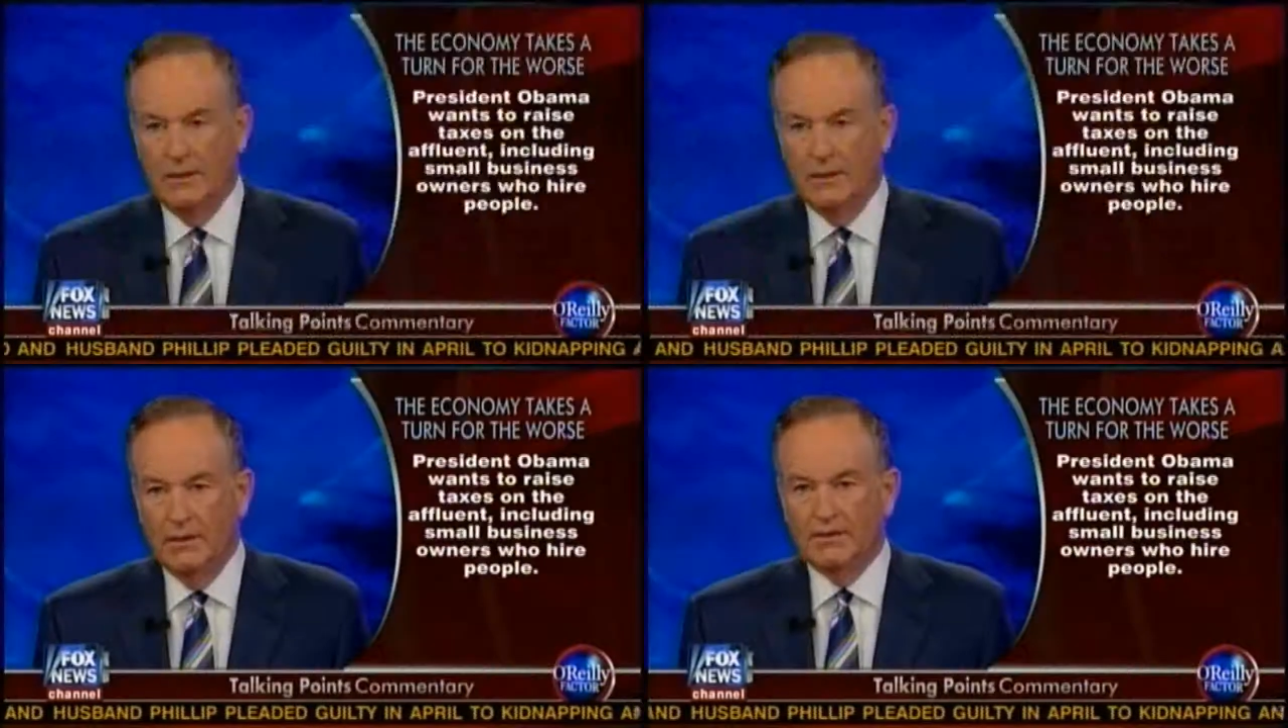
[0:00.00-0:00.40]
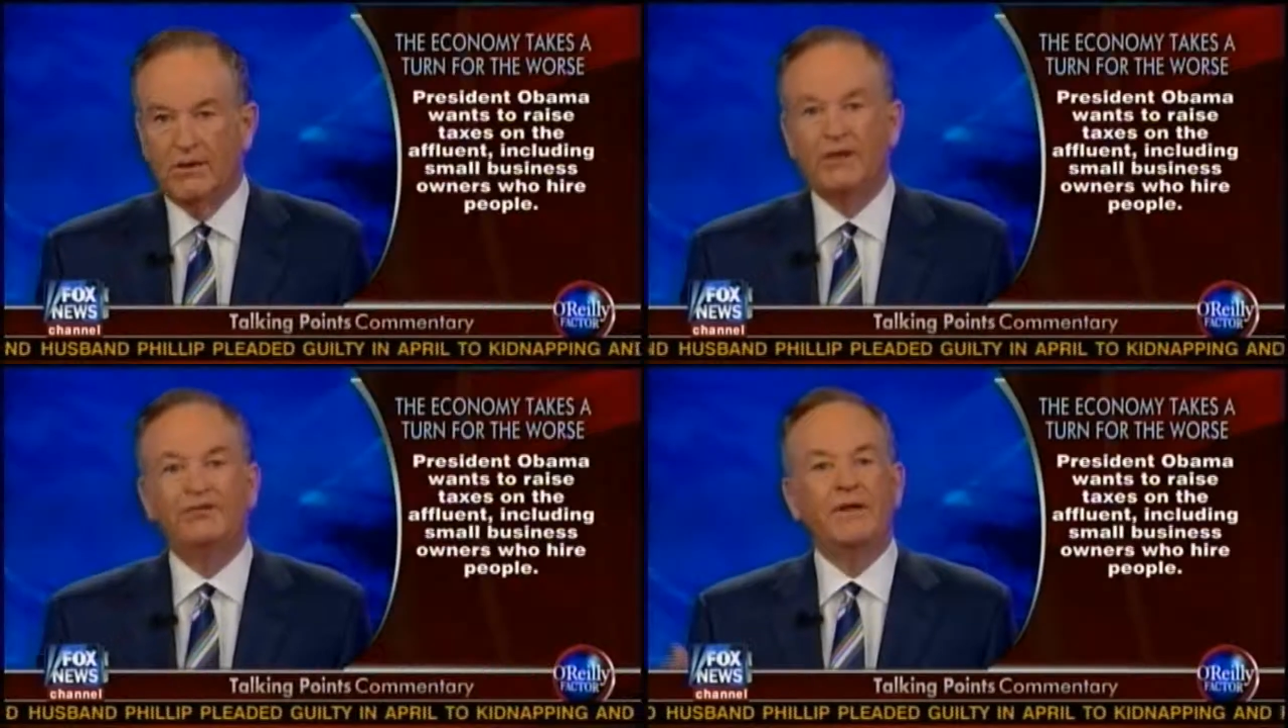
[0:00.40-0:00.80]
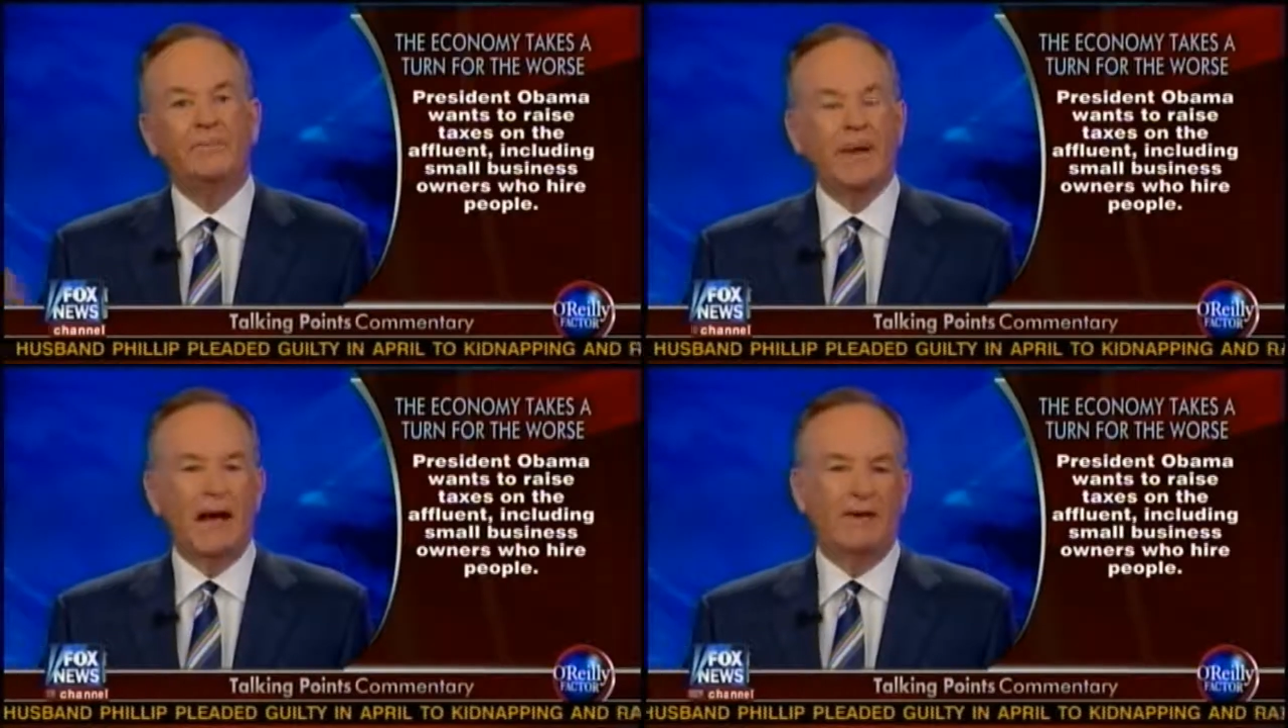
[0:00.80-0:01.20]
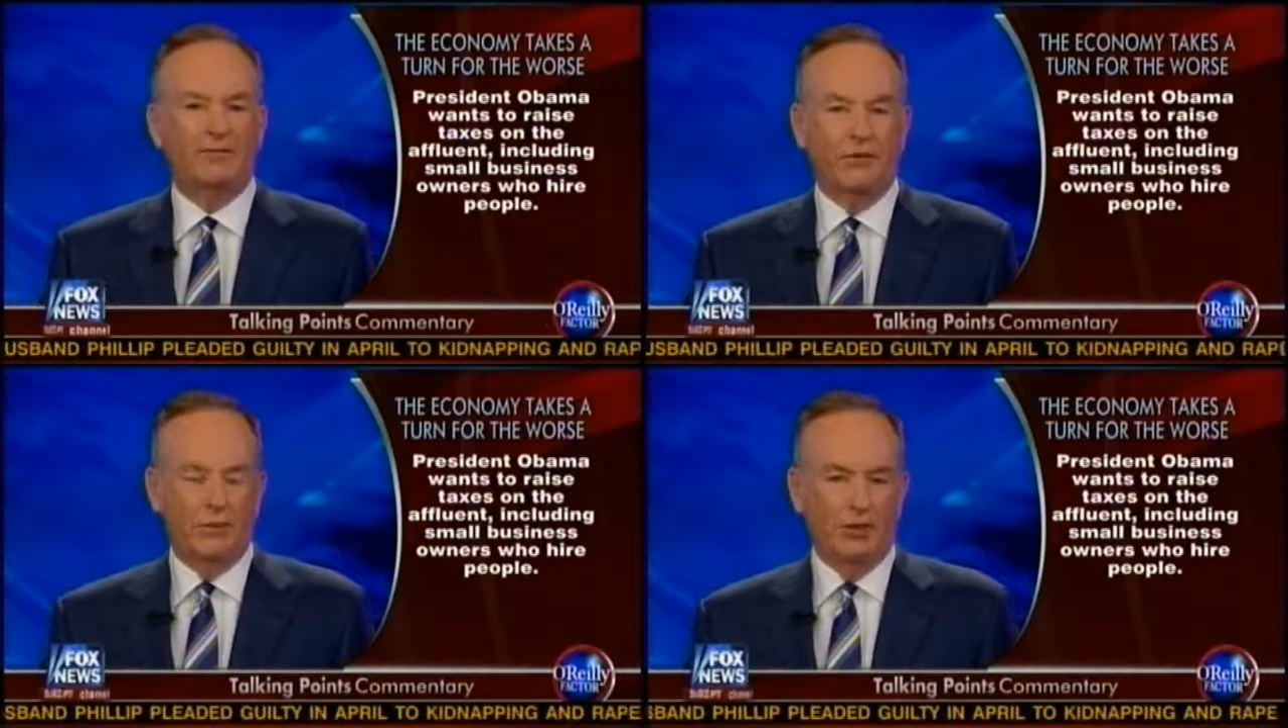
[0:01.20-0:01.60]
So let's step back
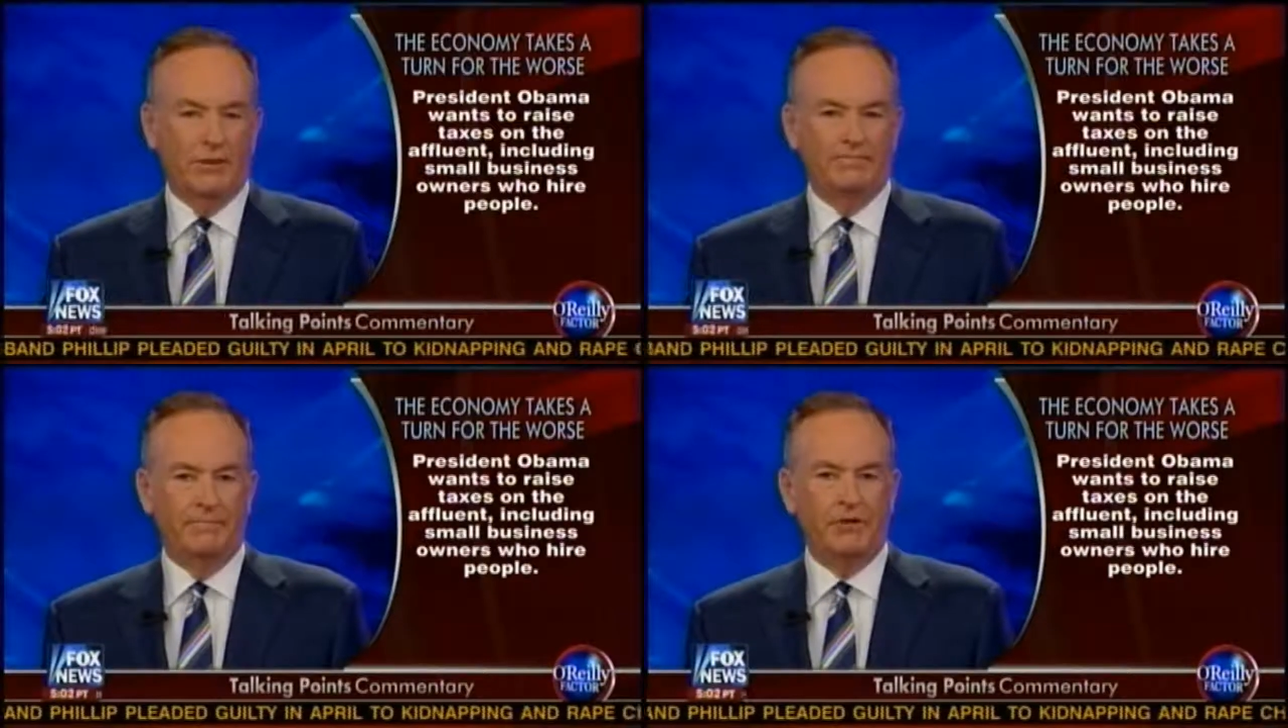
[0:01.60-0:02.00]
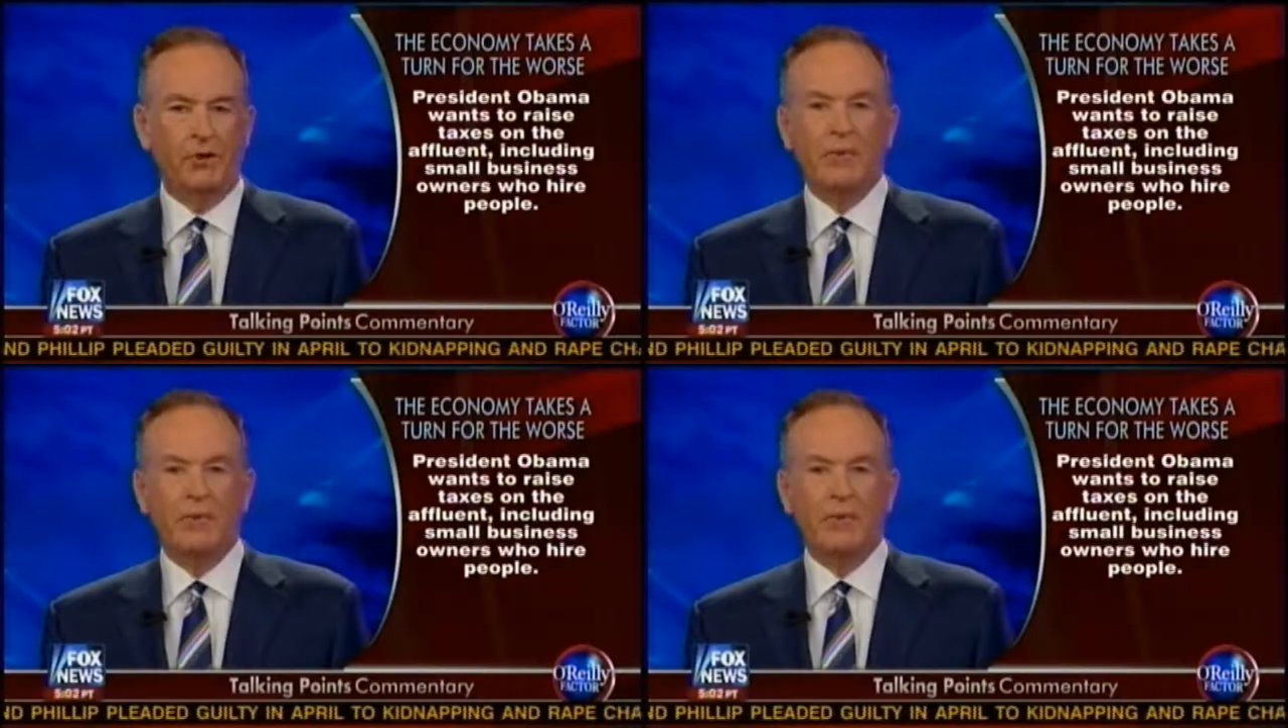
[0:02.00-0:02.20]
for a moment. Mr.